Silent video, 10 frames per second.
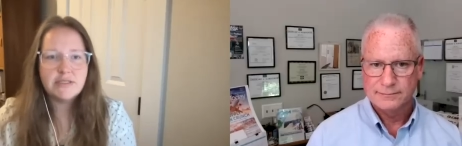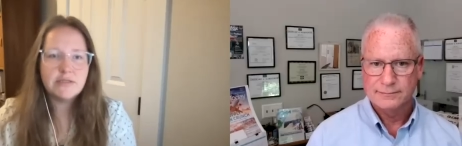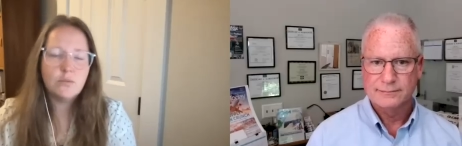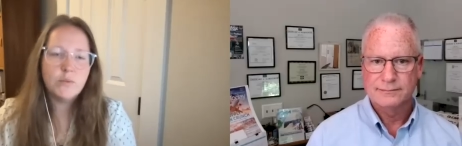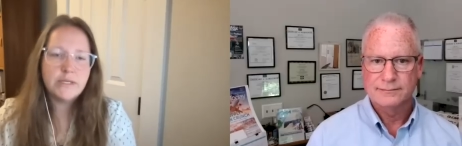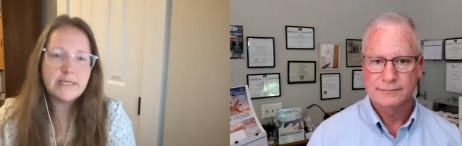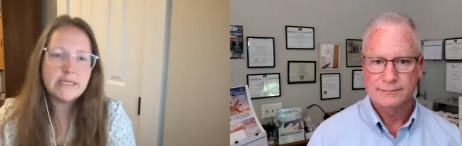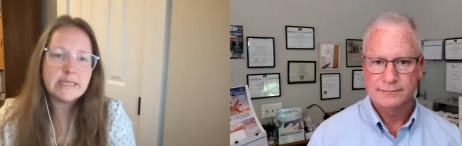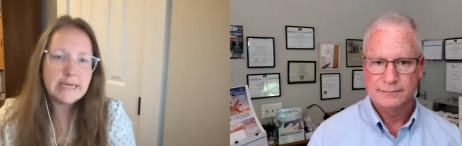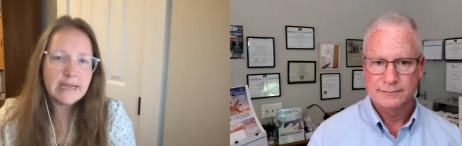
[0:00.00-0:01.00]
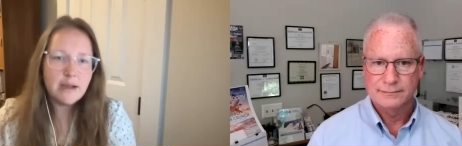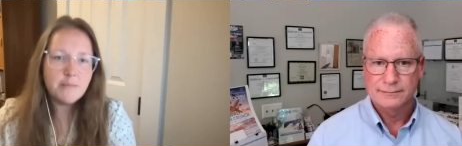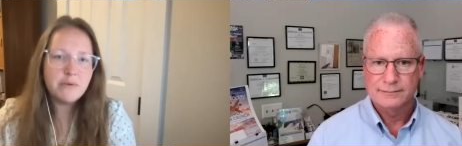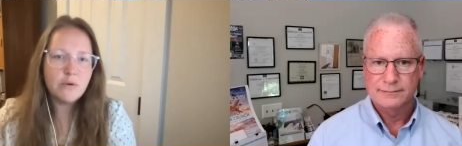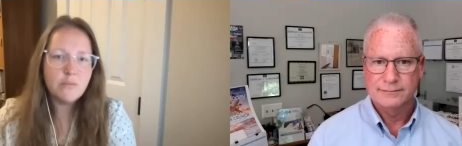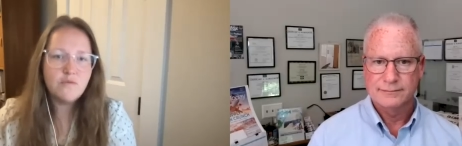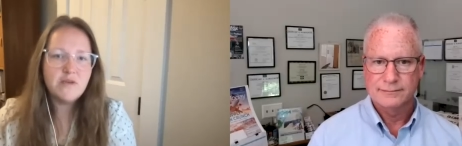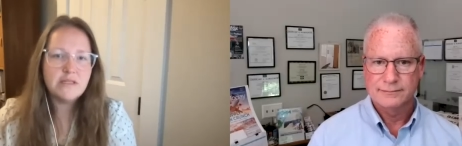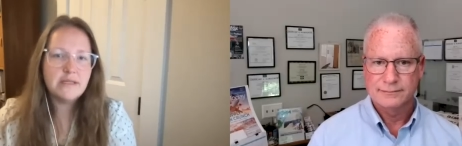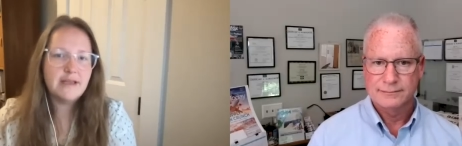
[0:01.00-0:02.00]
Speaker 1: So, really cleaning up and
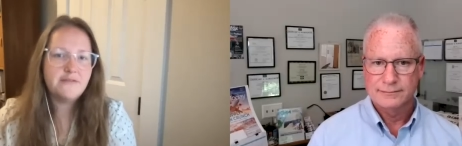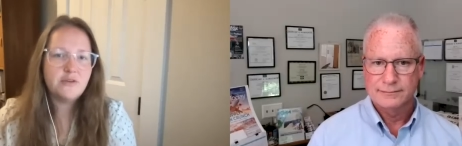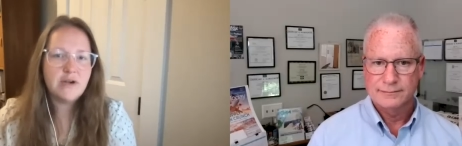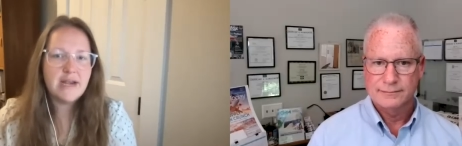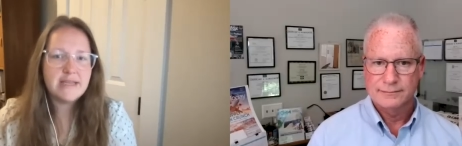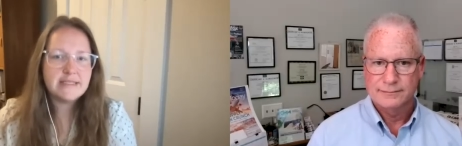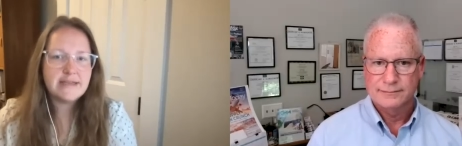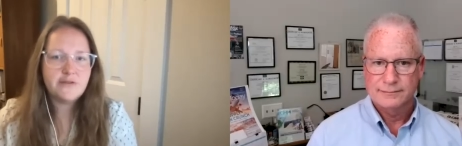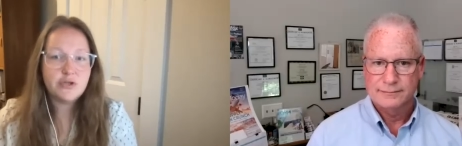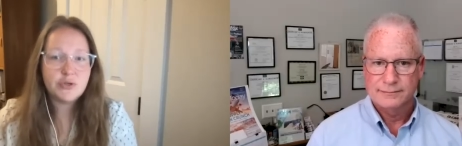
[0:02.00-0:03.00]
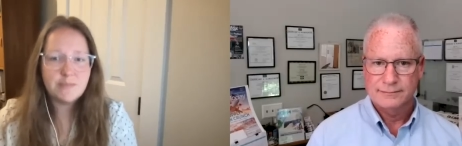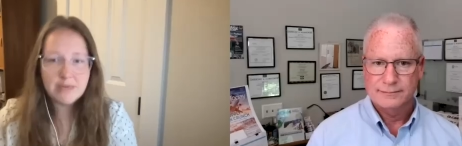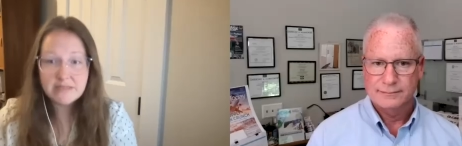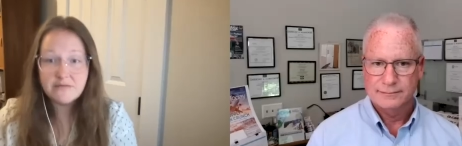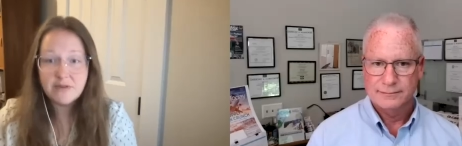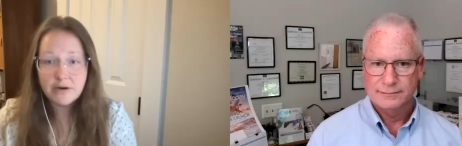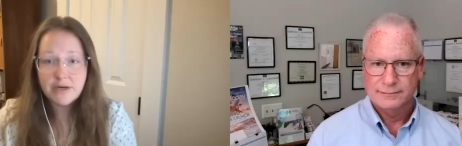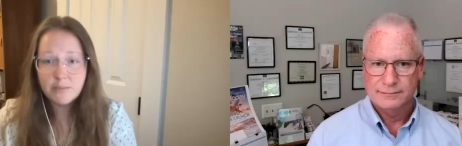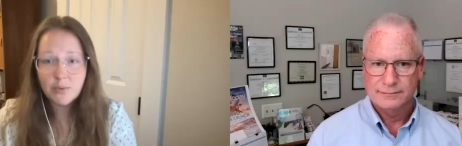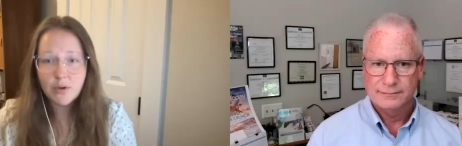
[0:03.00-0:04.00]
removing the leftover nest after treatment is very
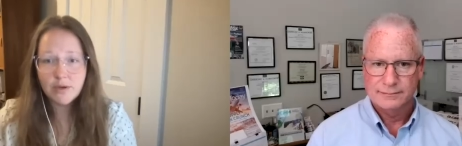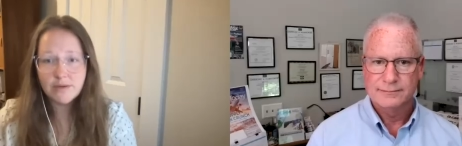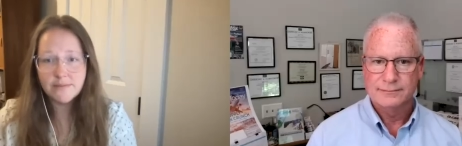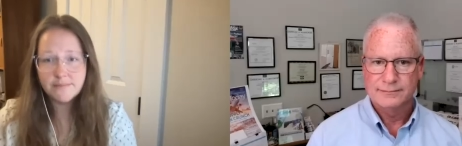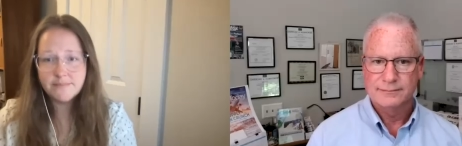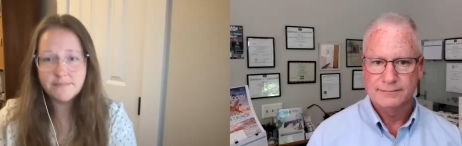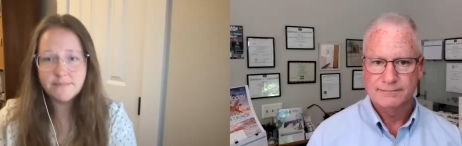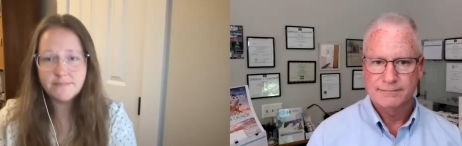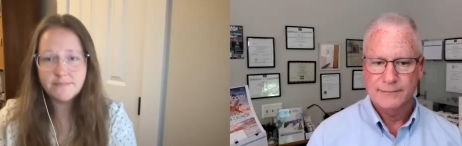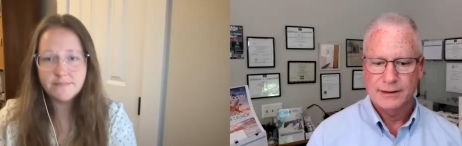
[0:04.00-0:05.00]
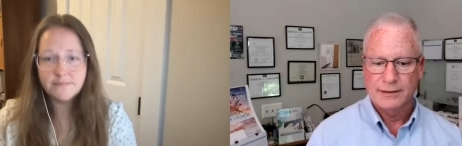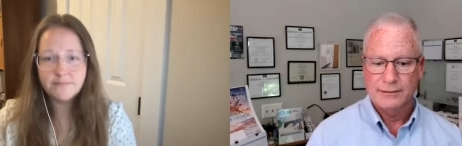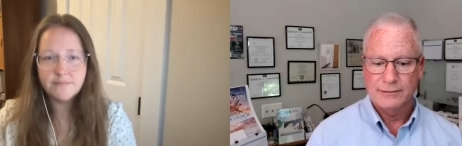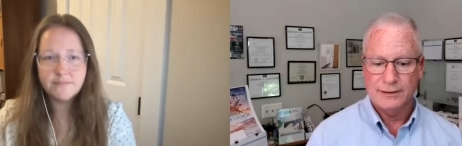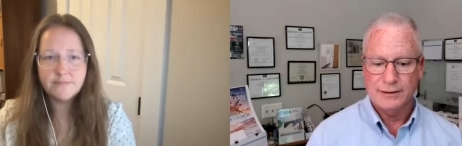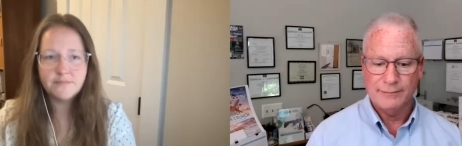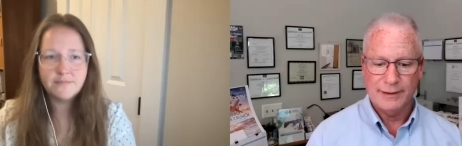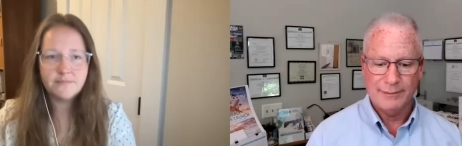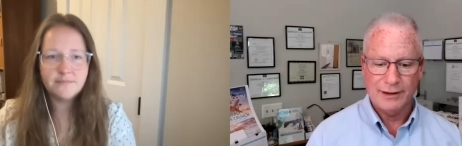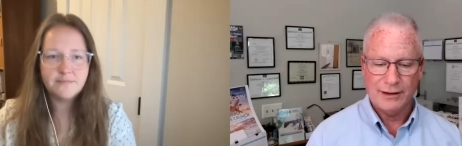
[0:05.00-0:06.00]
important
Speaker 2: well,
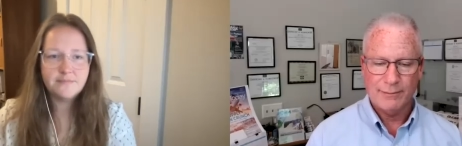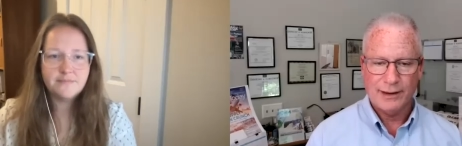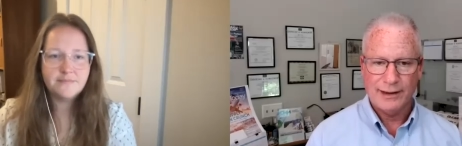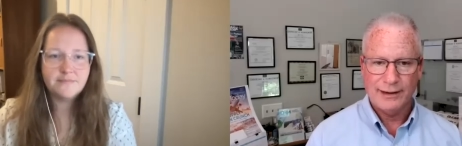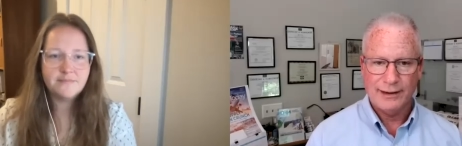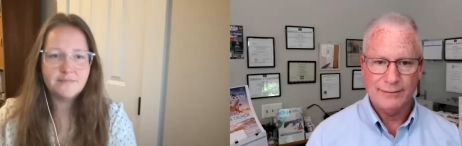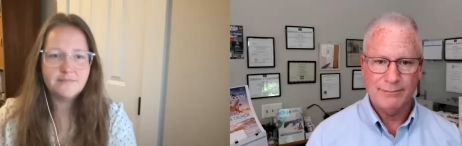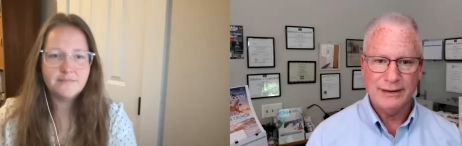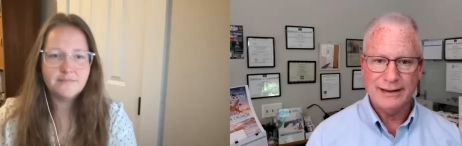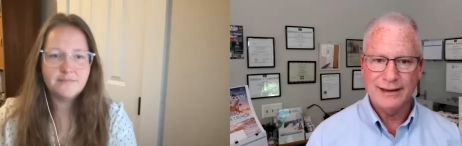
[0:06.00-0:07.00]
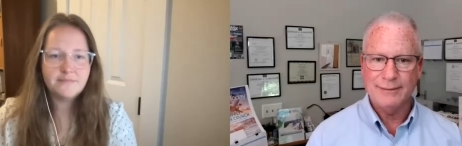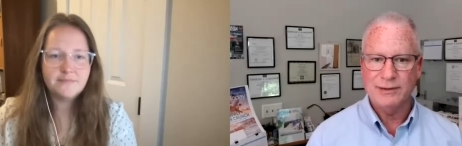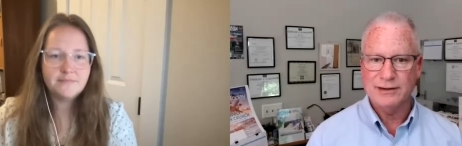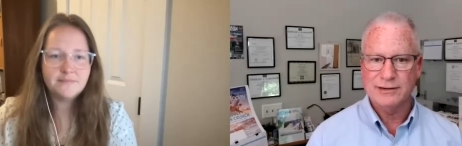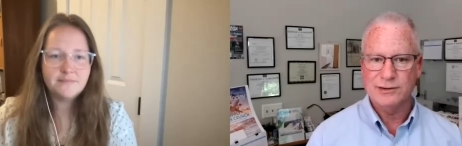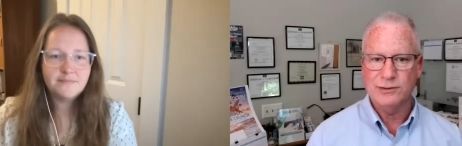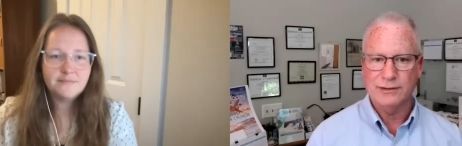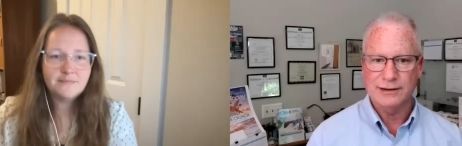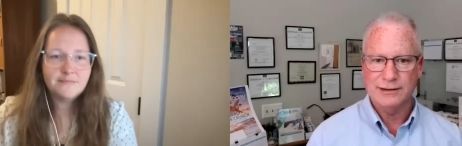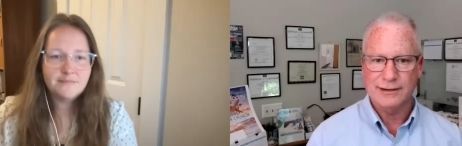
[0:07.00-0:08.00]
maybe I'll buy a beekeeping
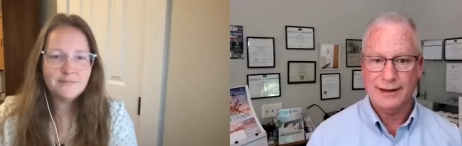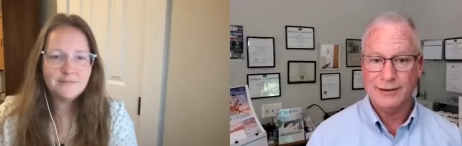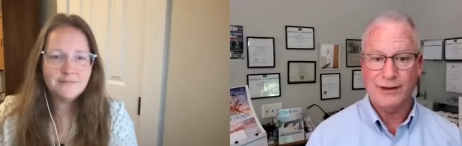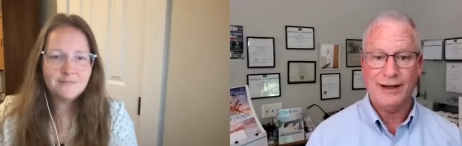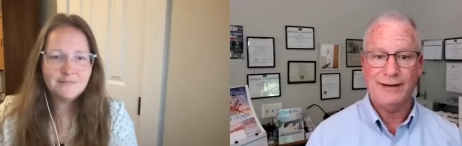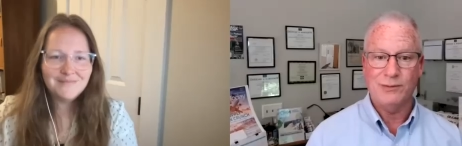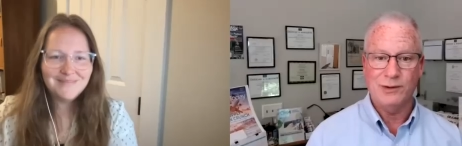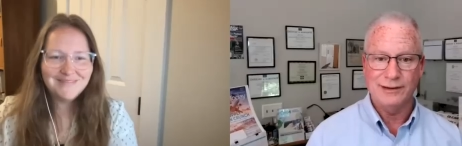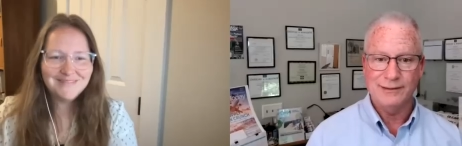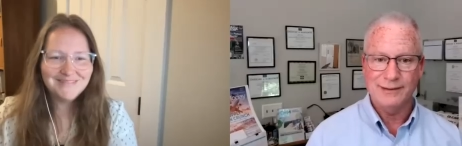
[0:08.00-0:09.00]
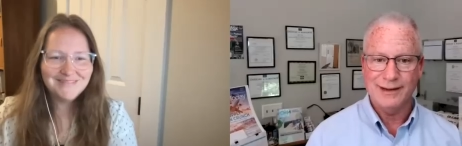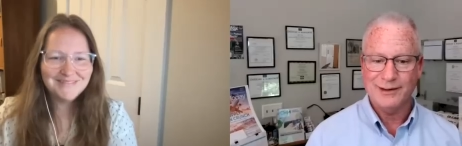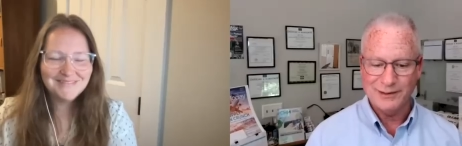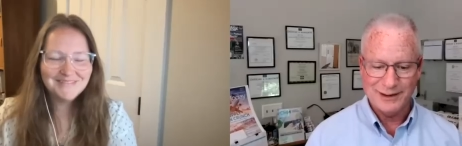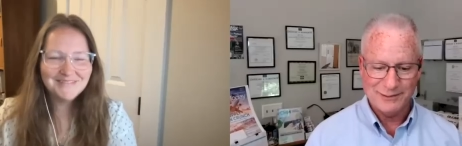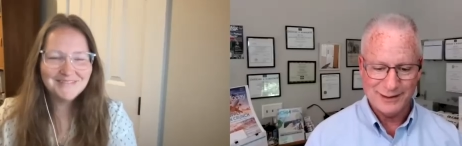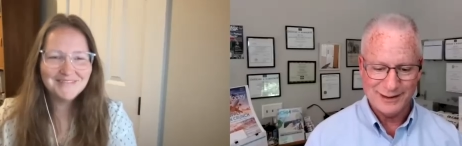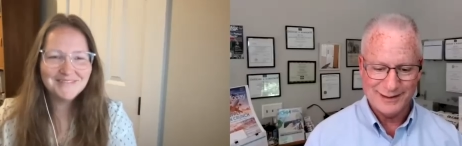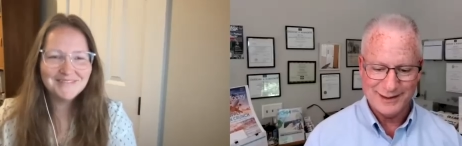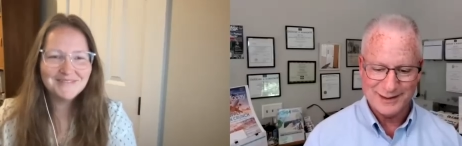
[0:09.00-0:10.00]
suit because I don't have one and I don't know anyone
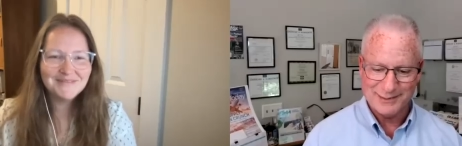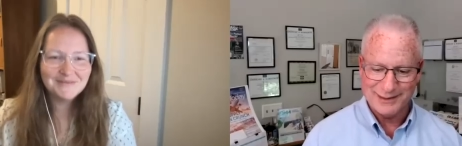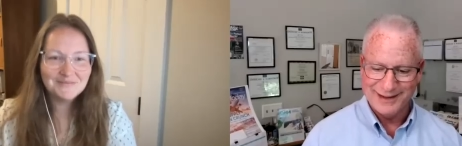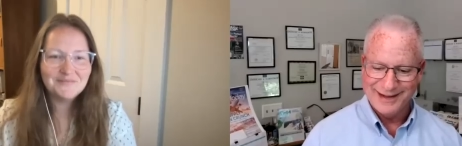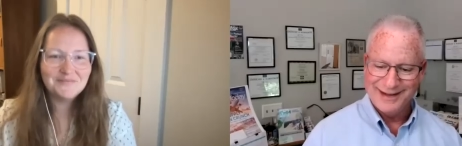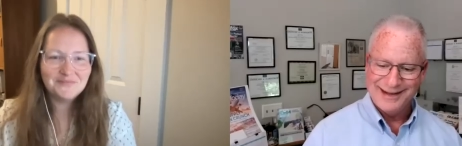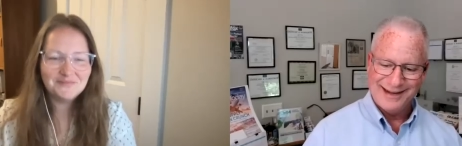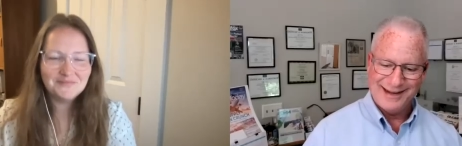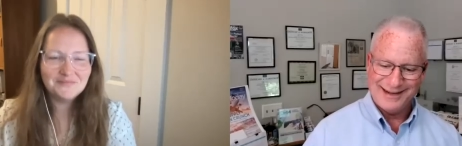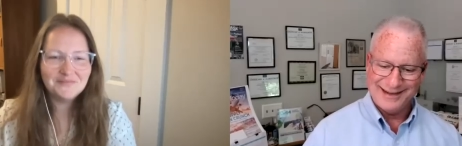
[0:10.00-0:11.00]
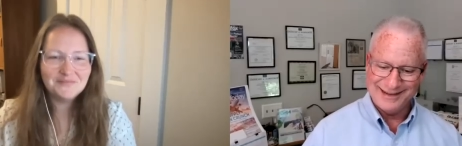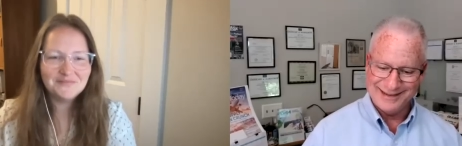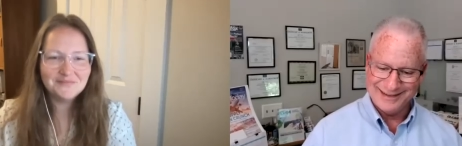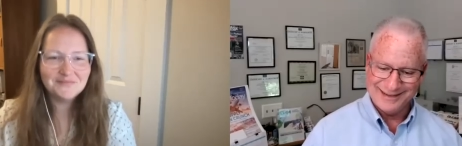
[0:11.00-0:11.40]
that does, but uh,